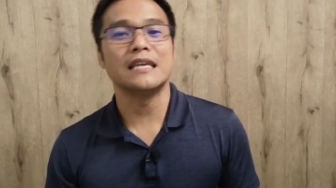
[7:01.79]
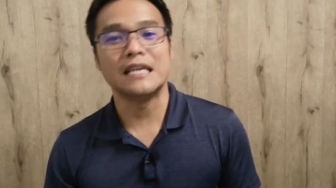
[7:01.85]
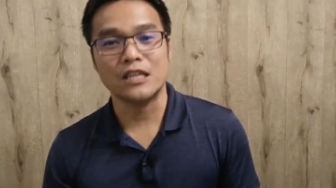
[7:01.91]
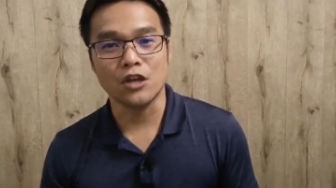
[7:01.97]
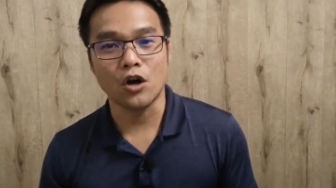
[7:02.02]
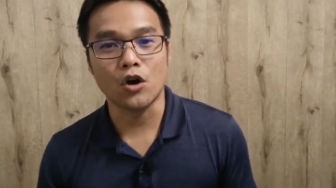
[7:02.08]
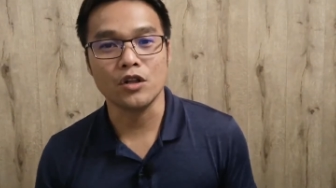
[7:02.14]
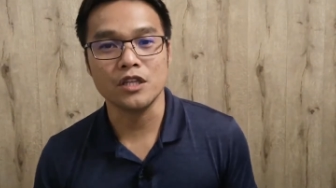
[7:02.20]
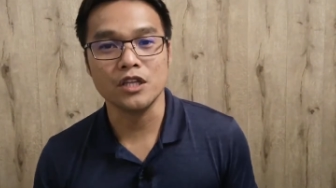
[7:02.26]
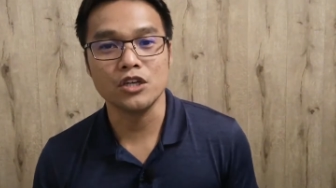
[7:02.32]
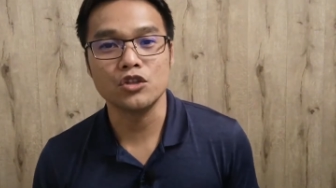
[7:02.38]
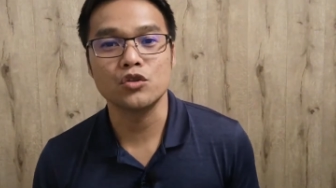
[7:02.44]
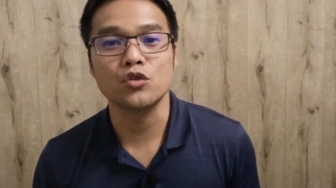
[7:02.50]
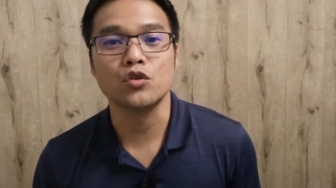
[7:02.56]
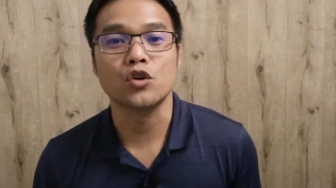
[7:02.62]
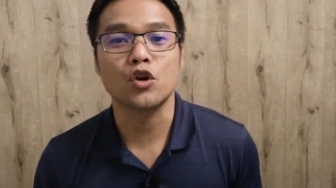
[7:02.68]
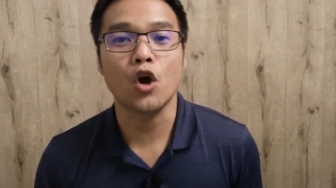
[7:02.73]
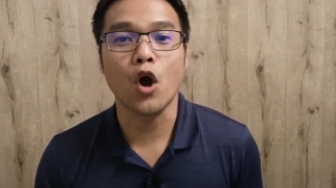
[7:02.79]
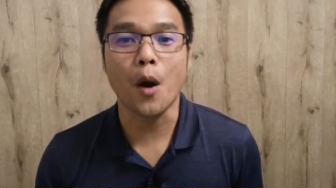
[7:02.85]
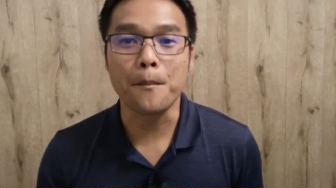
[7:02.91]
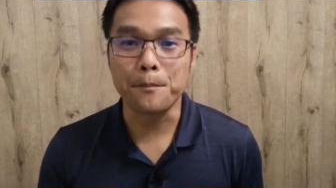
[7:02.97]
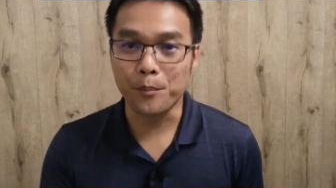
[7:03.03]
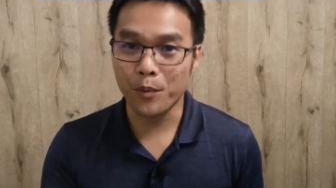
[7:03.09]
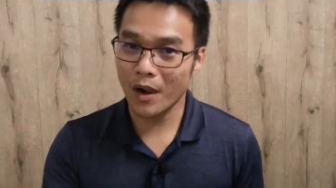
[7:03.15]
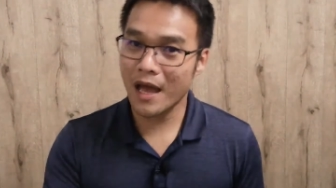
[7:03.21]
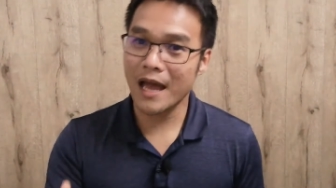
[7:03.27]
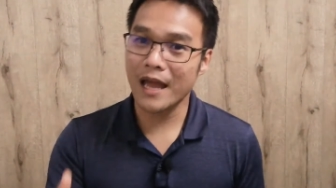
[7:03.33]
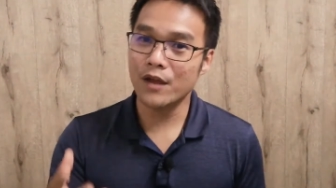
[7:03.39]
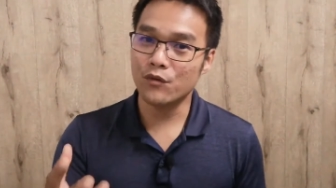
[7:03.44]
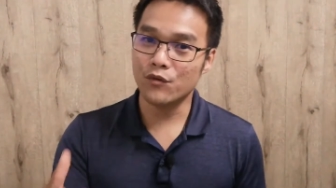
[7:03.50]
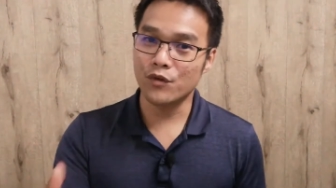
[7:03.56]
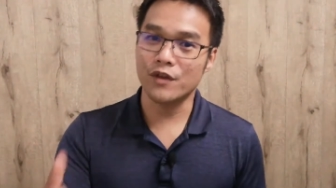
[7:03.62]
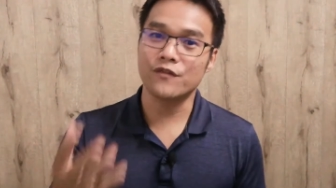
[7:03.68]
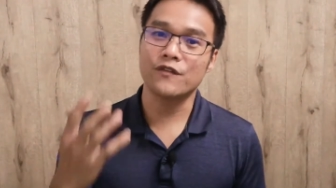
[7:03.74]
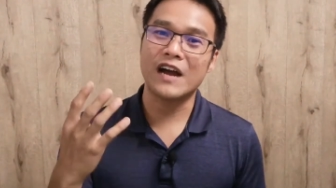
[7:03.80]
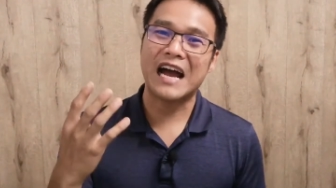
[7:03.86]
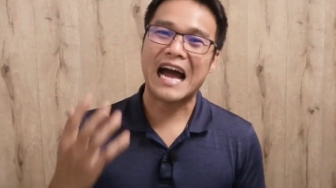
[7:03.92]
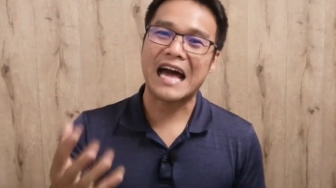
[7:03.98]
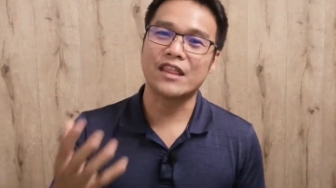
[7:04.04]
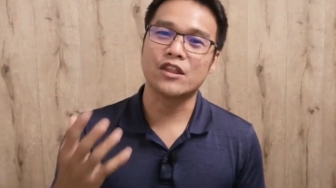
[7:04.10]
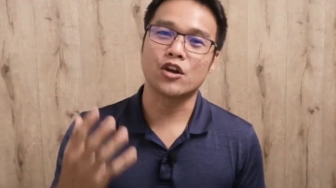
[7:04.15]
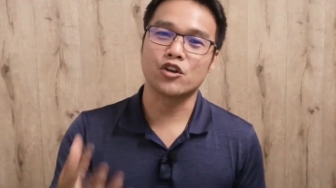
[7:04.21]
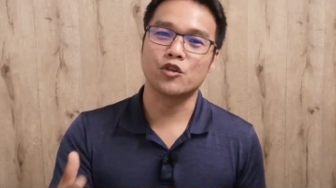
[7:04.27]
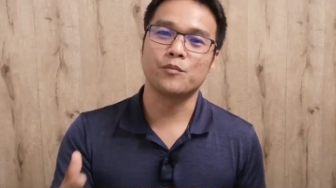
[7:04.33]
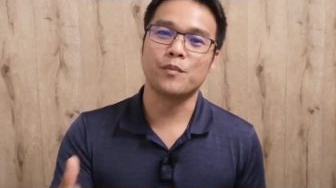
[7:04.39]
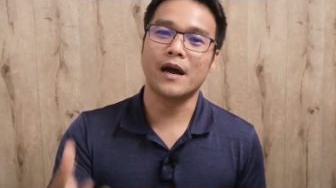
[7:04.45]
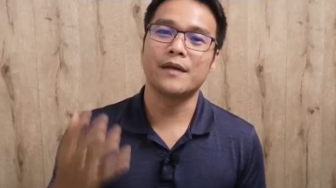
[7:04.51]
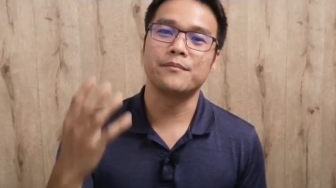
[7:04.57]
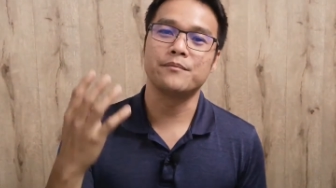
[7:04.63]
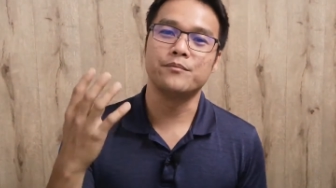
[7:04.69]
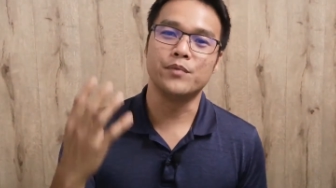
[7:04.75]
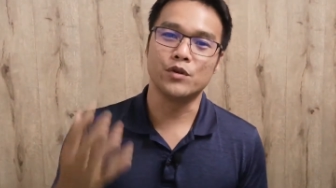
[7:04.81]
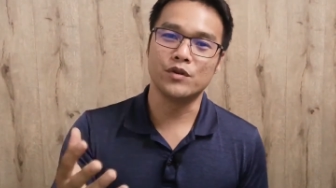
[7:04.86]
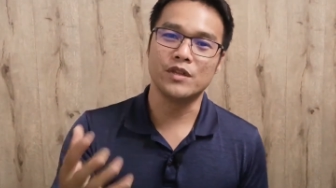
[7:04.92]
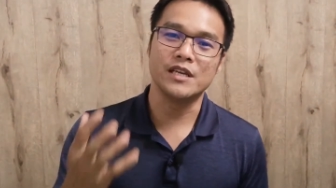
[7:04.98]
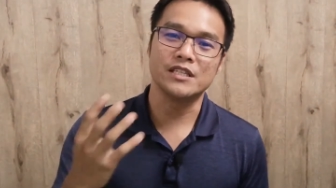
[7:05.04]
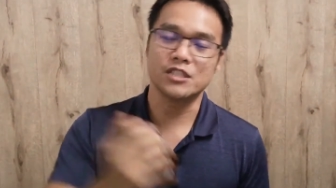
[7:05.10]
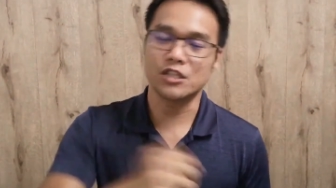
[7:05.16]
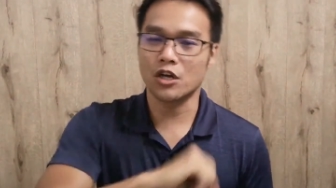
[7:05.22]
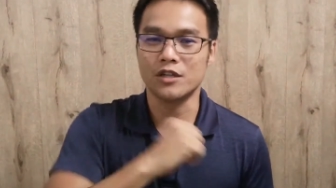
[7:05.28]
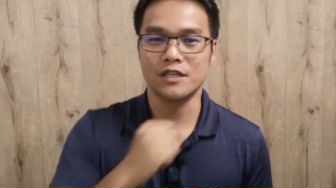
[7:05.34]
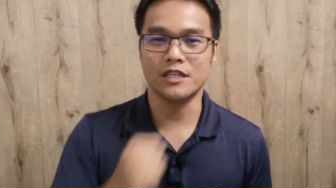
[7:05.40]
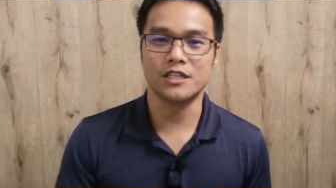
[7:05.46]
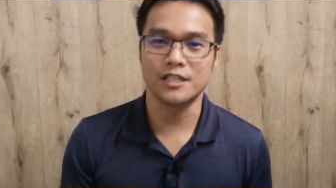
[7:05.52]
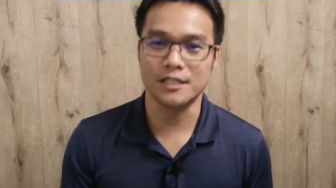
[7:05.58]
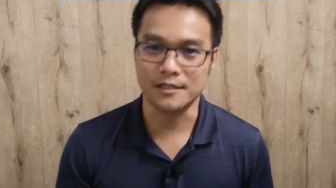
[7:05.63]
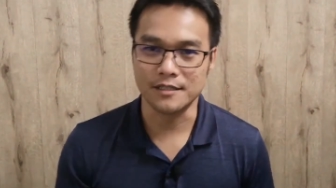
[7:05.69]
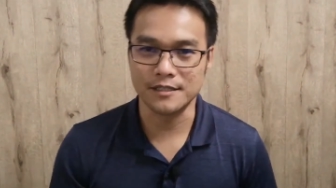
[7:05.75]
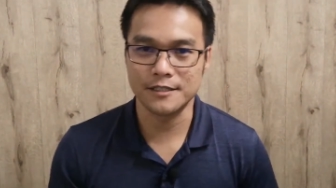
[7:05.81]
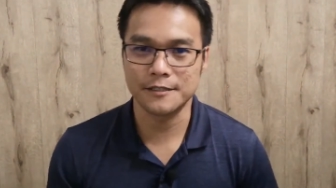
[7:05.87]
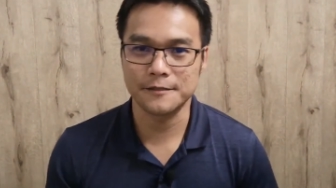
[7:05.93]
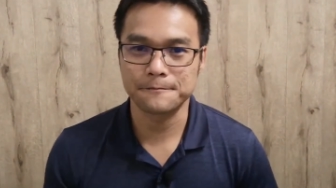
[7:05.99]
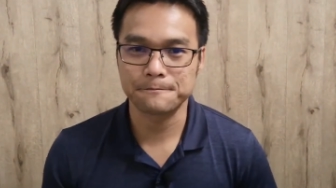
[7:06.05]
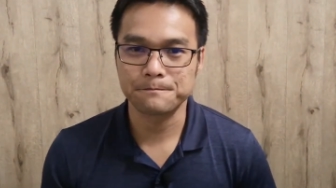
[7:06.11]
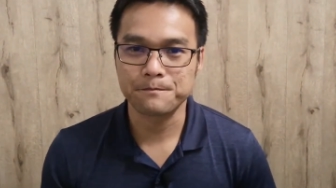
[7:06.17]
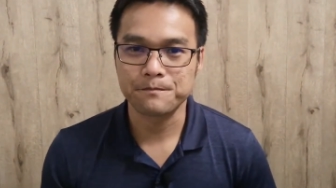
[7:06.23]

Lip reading: in order to comply with unoccupied buildings conditions.